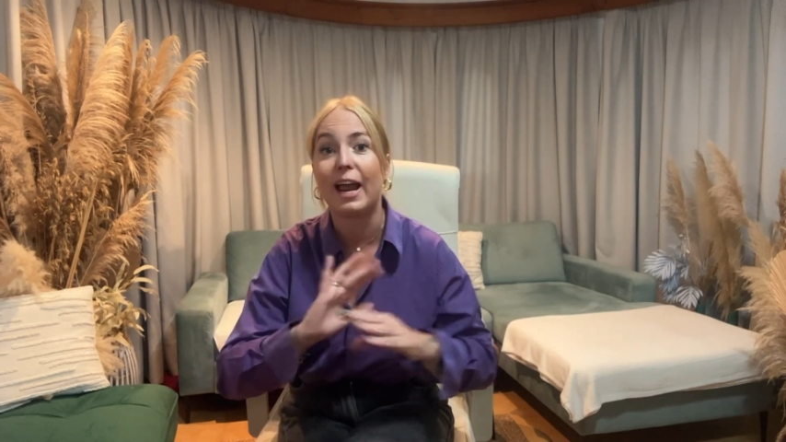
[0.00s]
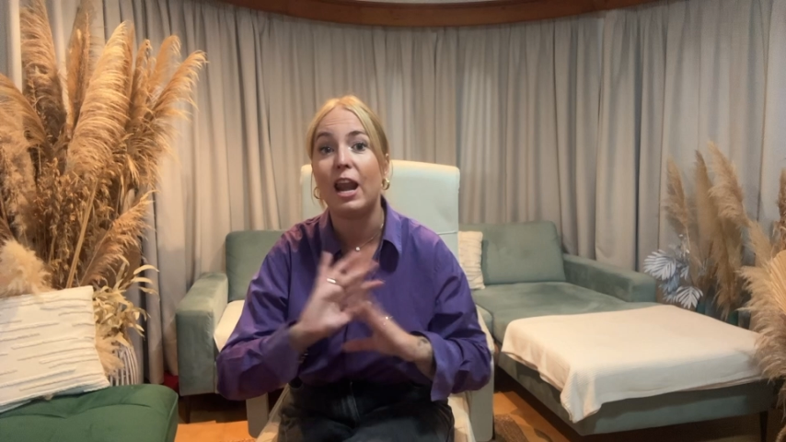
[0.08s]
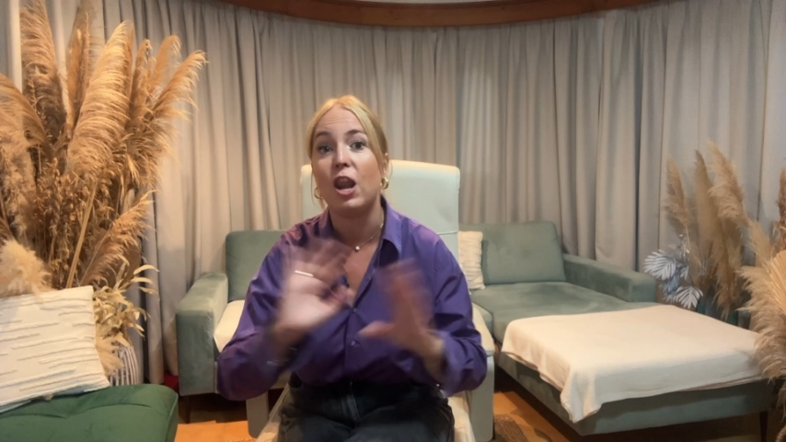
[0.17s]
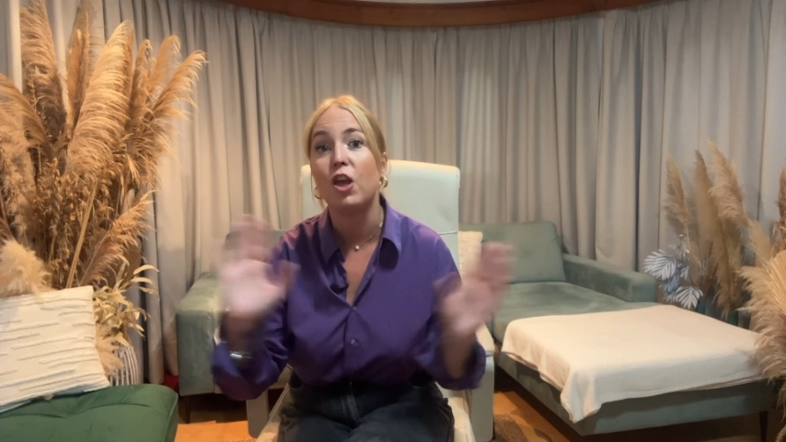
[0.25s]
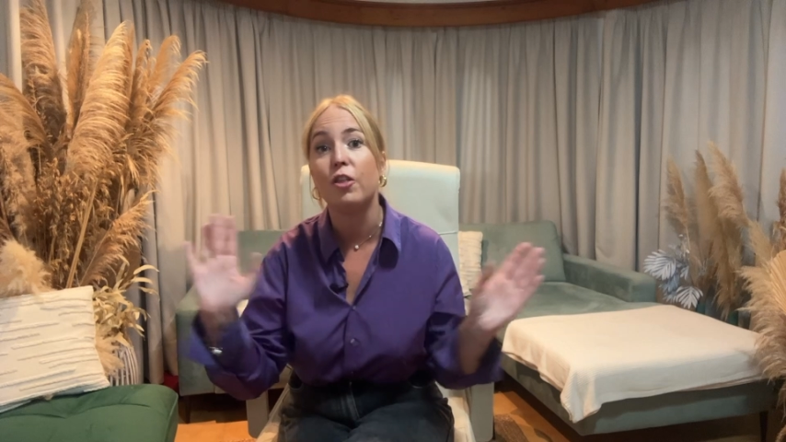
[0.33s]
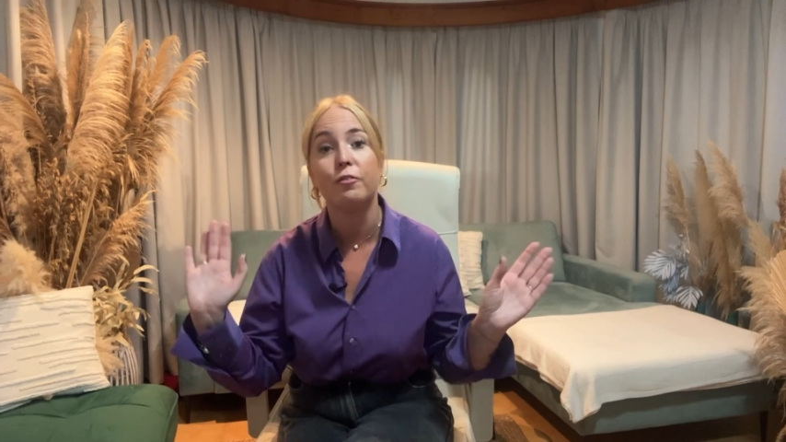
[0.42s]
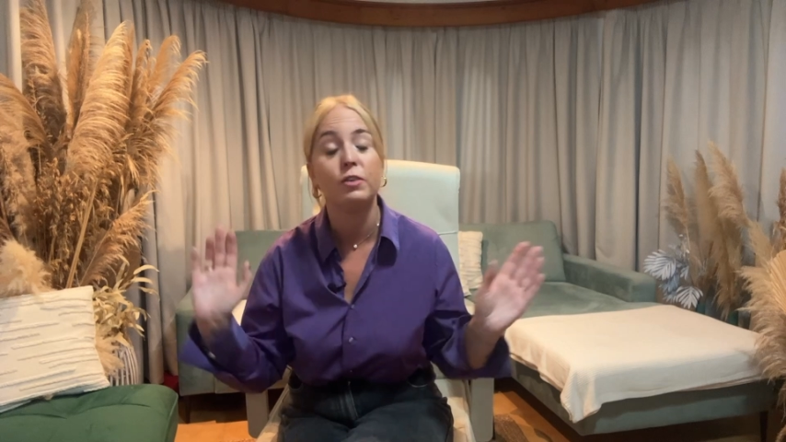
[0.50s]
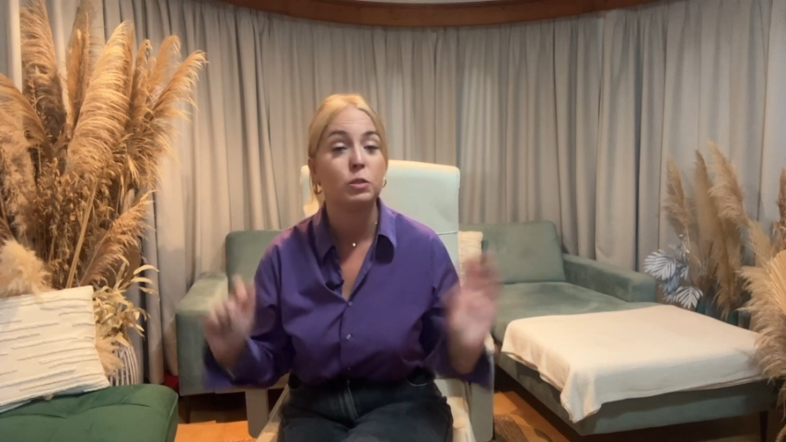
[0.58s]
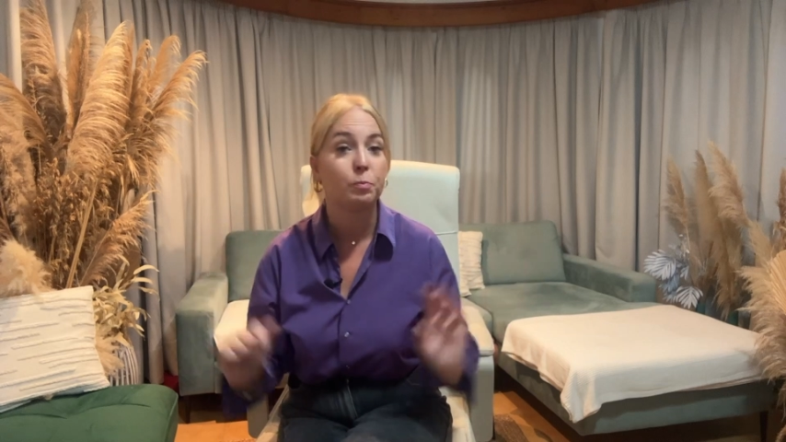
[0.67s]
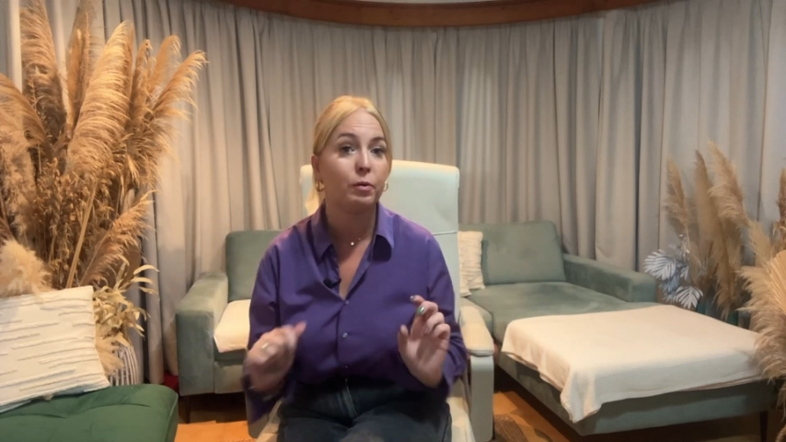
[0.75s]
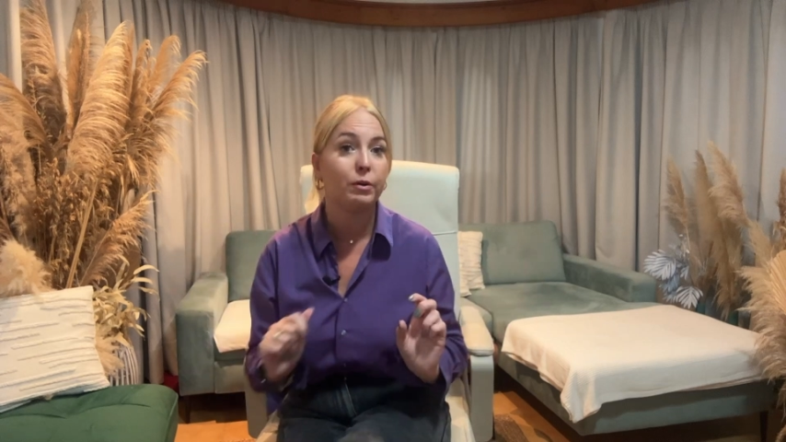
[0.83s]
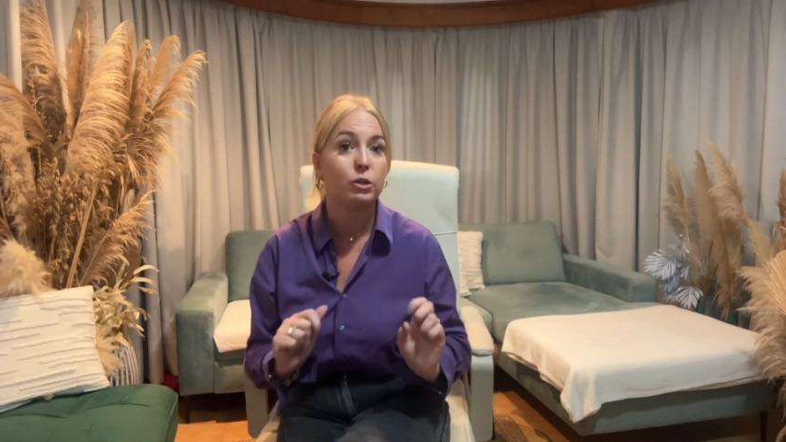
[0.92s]
a lot of
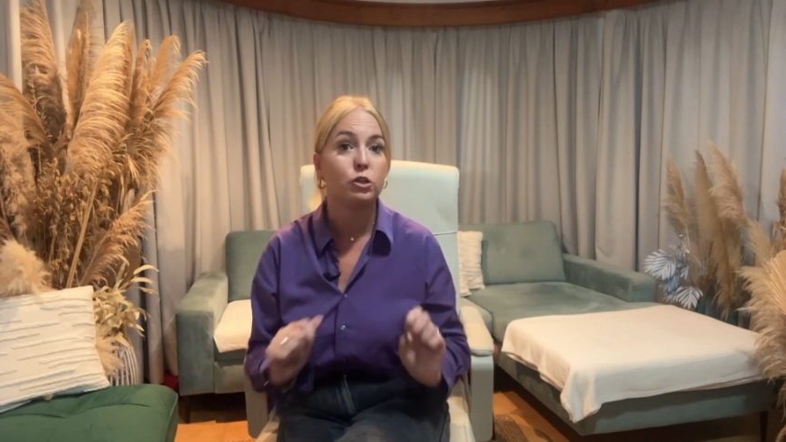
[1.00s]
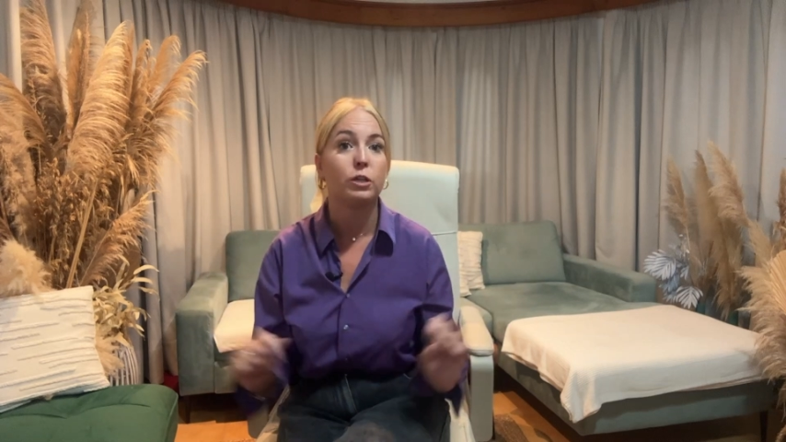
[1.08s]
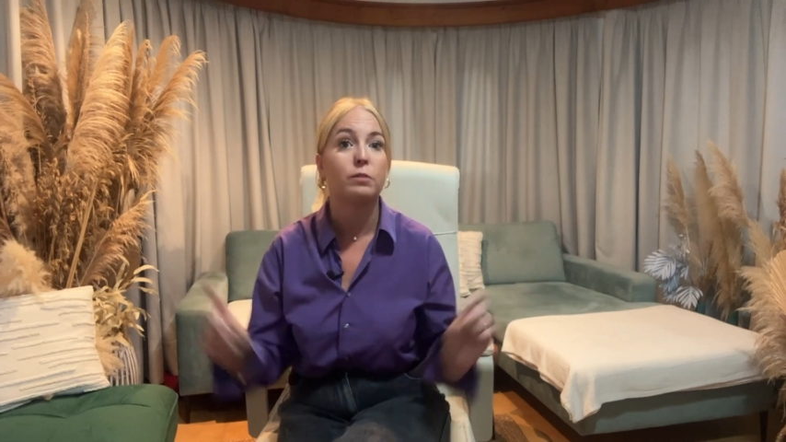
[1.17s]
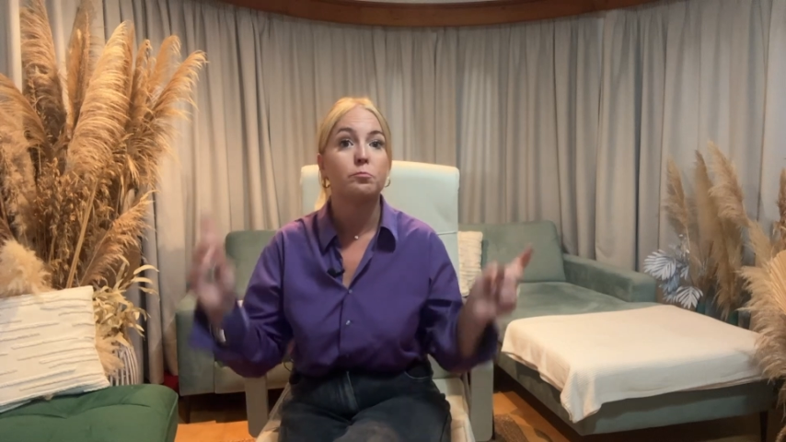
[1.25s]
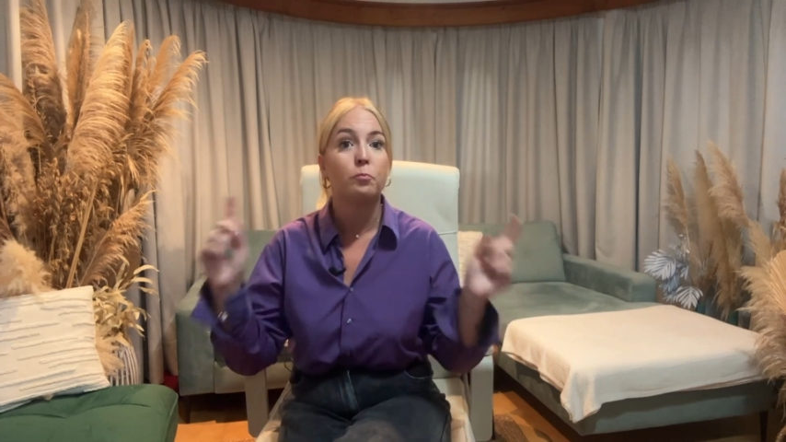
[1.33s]
inspiration.